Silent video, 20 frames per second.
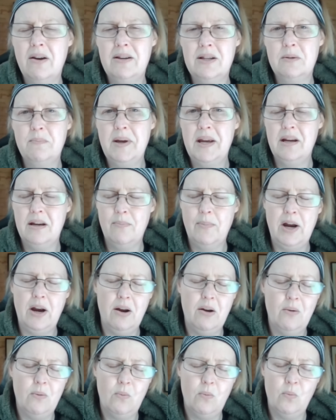going to be, no
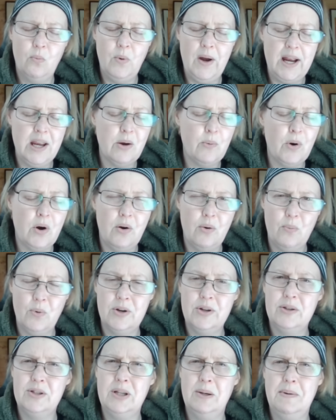matter where you are,
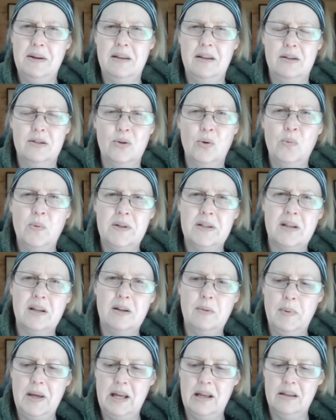what you're doing, there's always
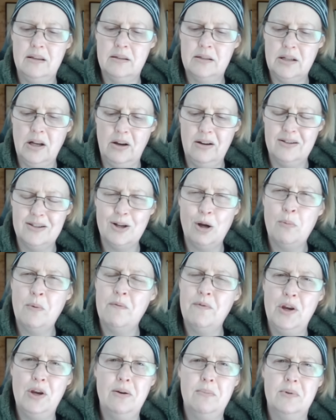going to be a certain type
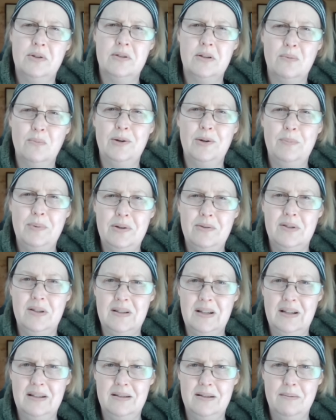of humans that will abuse
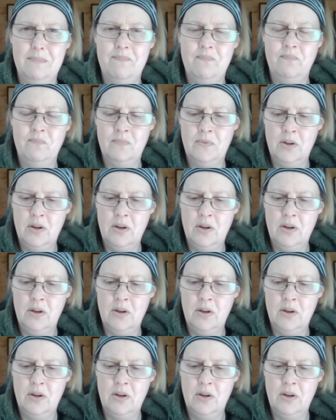the system.